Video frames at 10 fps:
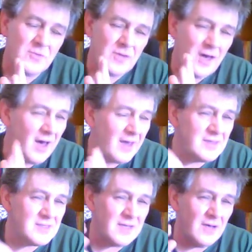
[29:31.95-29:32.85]
or the
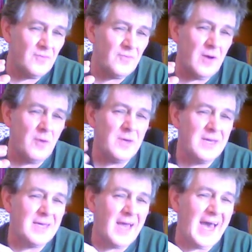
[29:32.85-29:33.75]
higher self, where
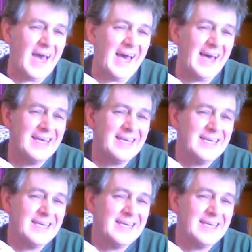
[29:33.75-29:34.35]
we are